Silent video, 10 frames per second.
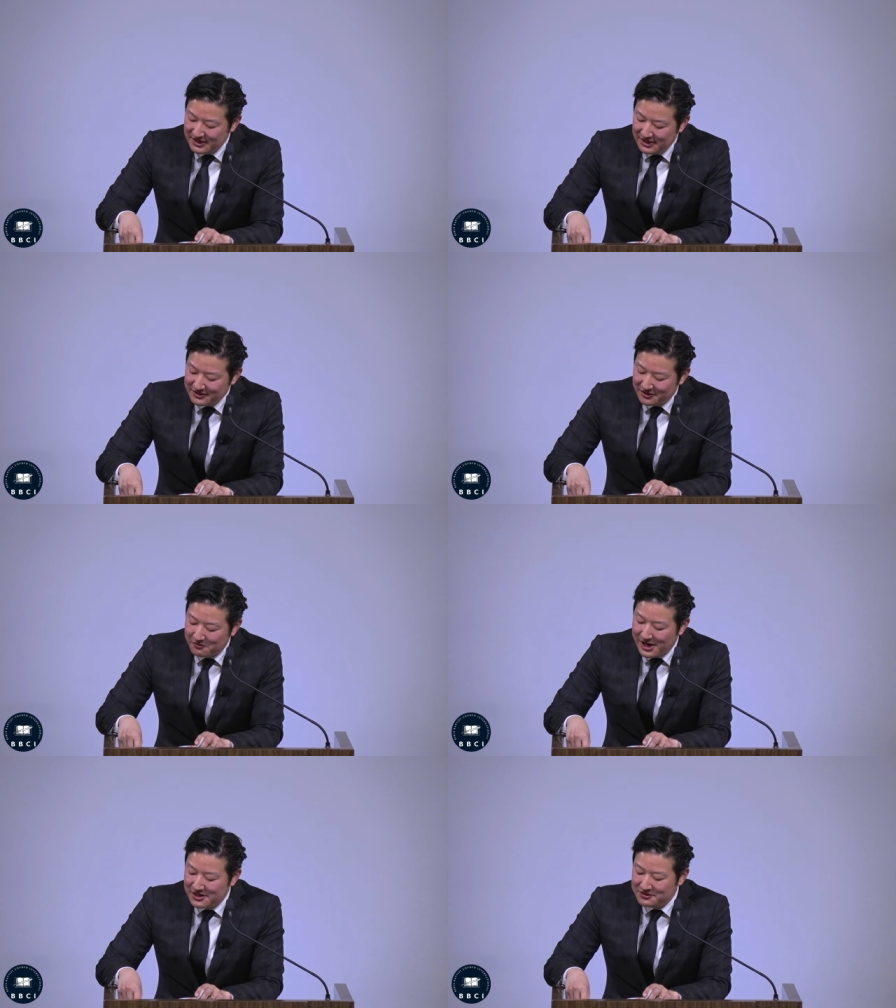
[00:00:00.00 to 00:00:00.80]
The
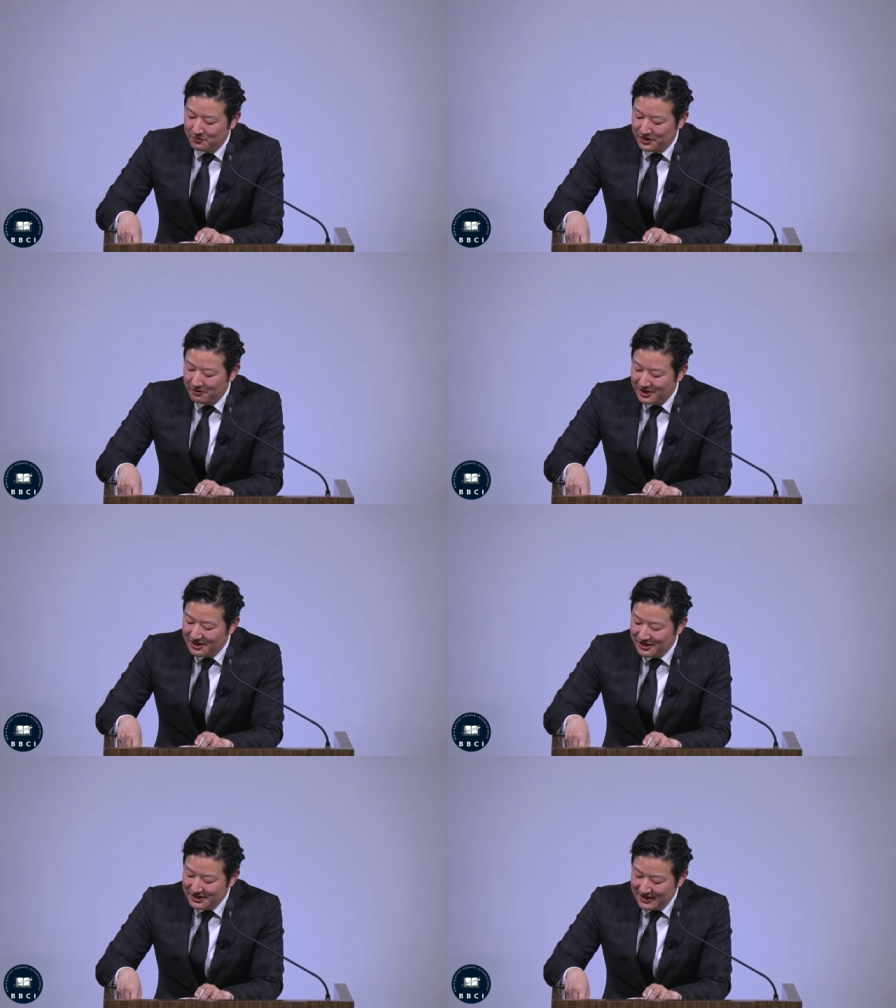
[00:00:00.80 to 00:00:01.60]
grass withereth,
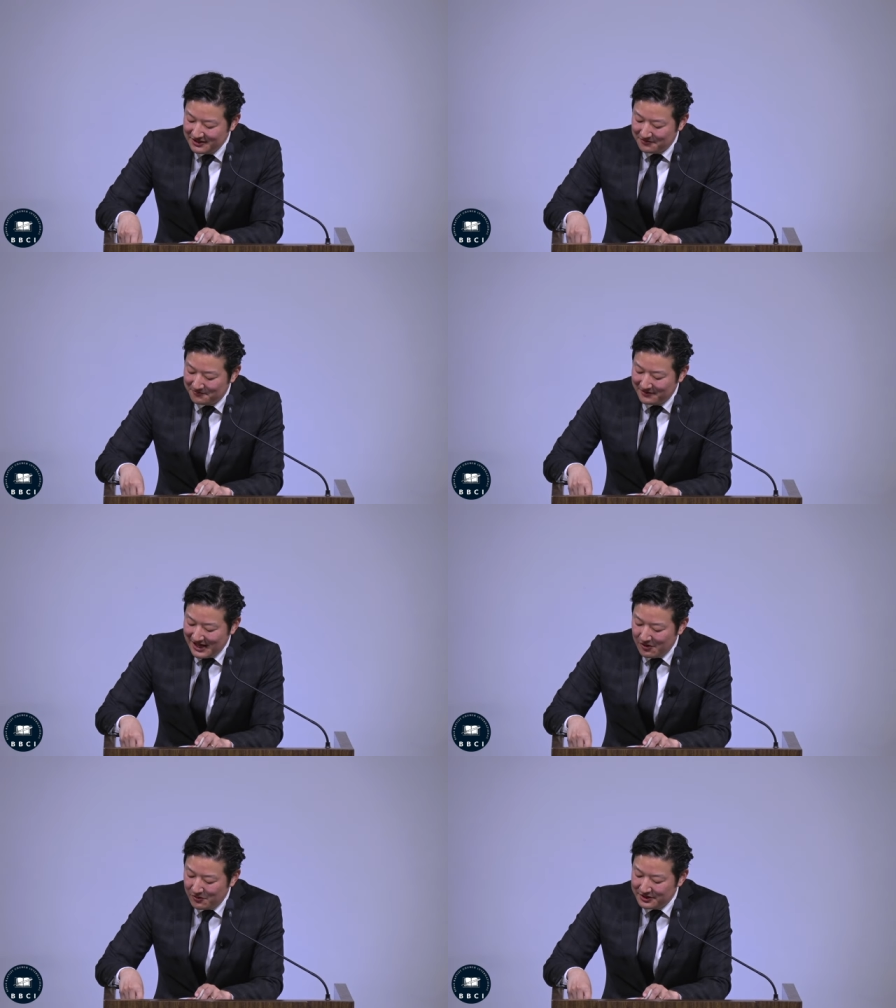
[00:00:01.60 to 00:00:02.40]
and the
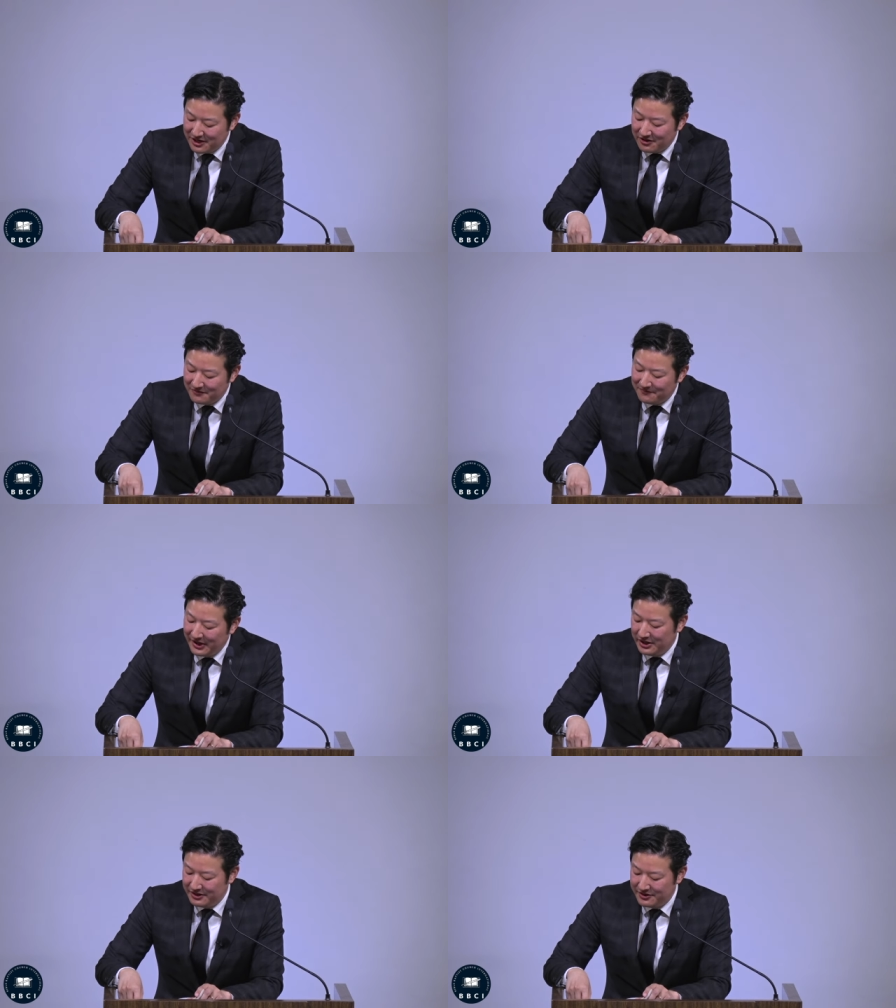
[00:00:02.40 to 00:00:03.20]
flower thereof
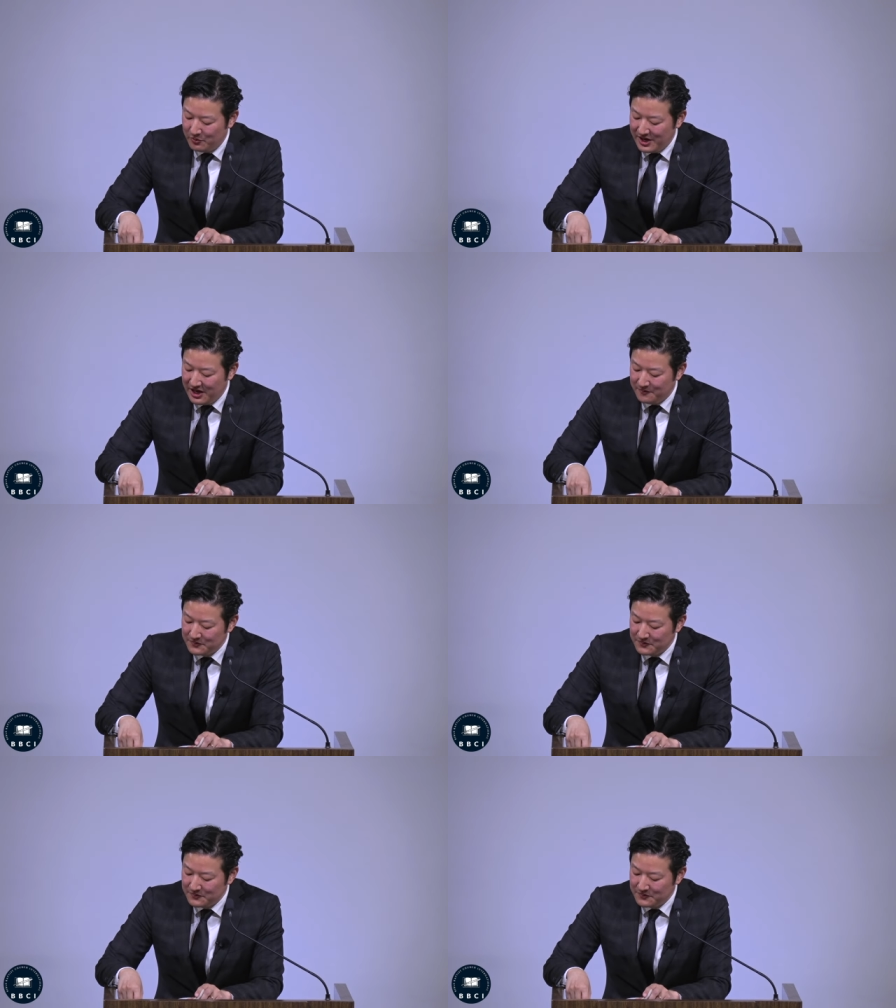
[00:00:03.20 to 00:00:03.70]
falleth away.